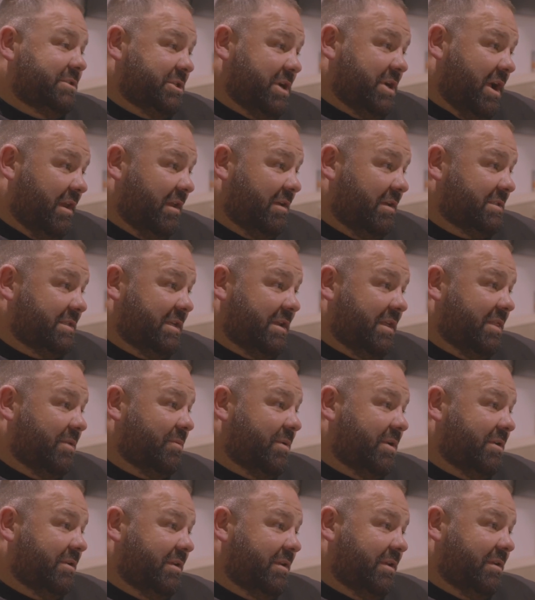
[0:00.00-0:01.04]
Charlo's another
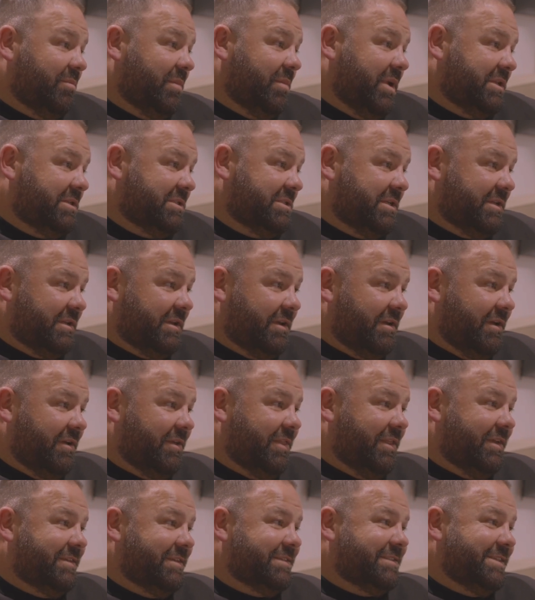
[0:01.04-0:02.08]
one I didn't mention. You know,
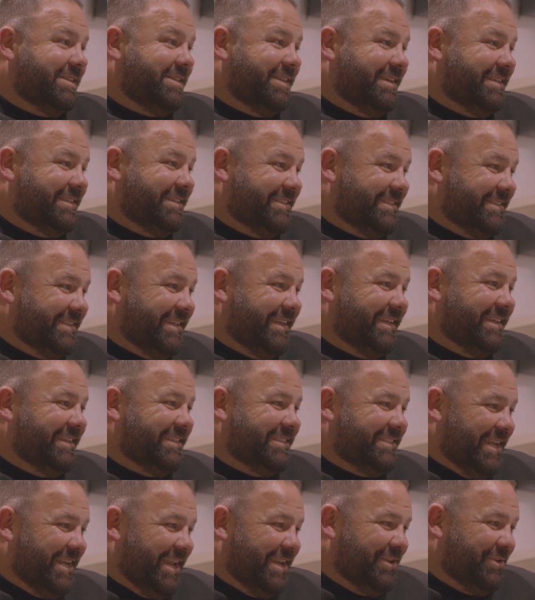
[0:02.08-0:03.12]
there's
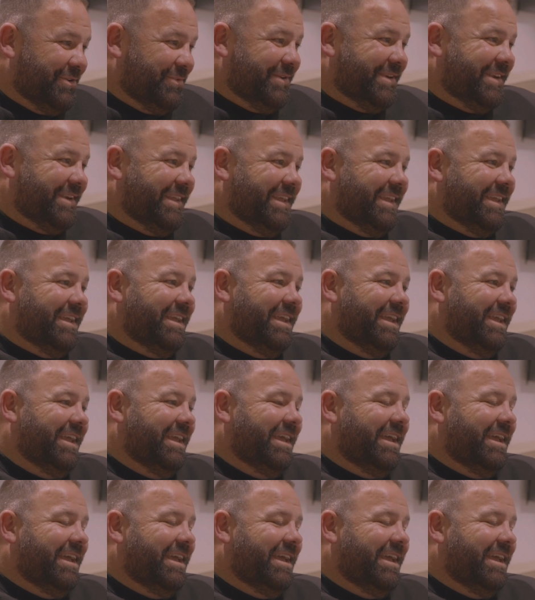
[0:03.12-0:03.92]
genuinely